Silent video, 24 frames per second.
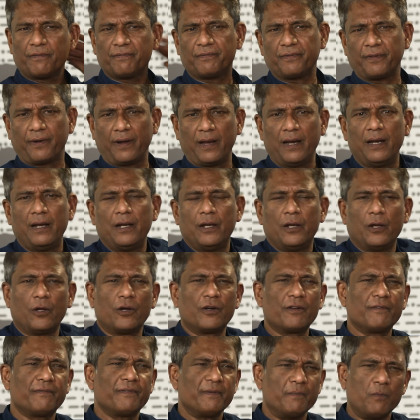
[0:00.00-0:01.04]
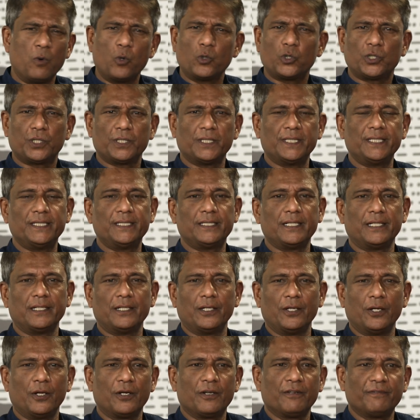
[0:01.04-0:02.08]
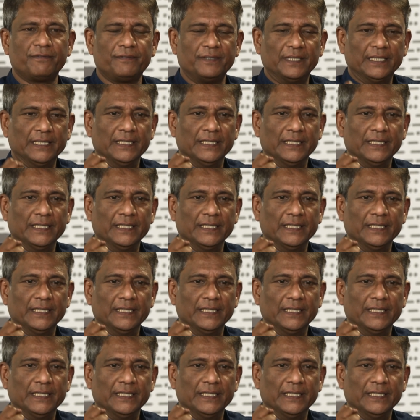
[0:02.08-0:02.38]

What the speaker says: of thrill, a lot of emotions, and a lot of